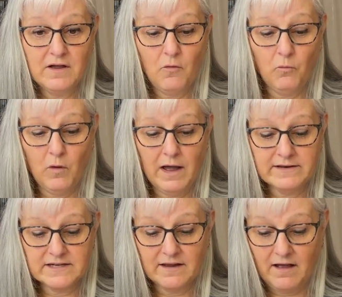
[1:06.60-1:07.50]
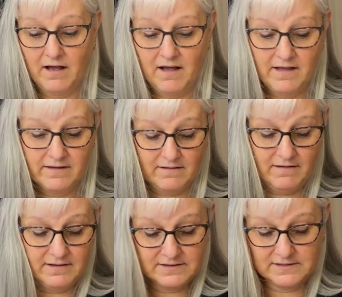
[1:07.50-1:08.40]
what I
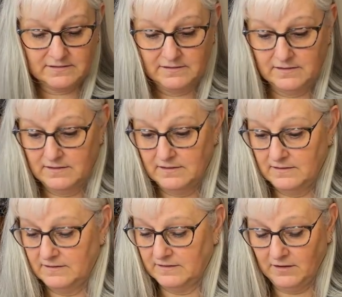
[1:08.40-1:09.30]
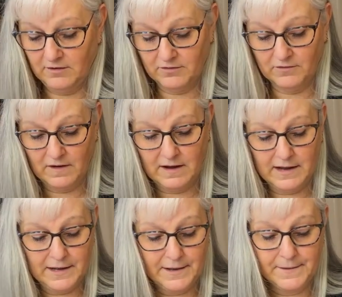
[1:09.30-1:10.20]
got. So
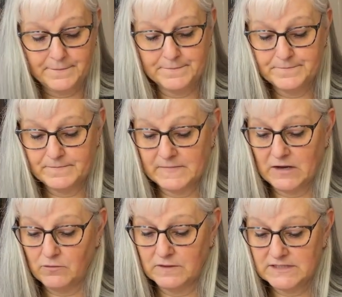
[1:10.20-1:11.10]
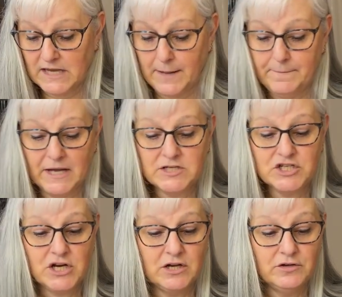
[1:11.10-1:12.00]
there was a
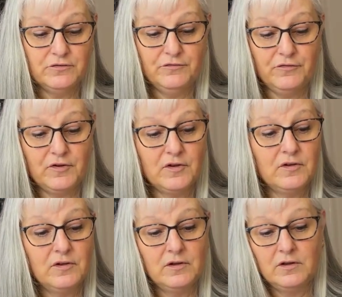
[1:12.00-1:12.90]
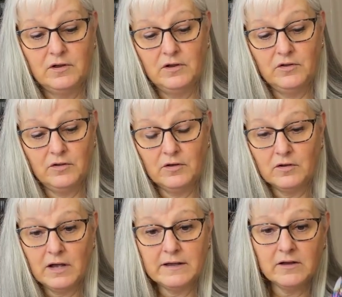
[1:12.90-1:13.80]
bunch of,
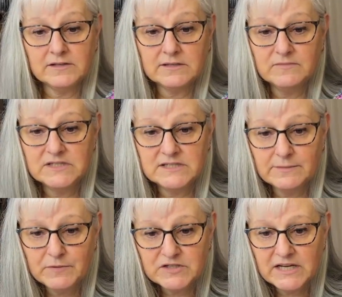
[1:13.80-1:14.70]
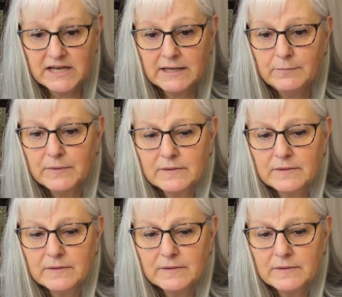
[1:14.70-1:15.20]
I got some zipper tape.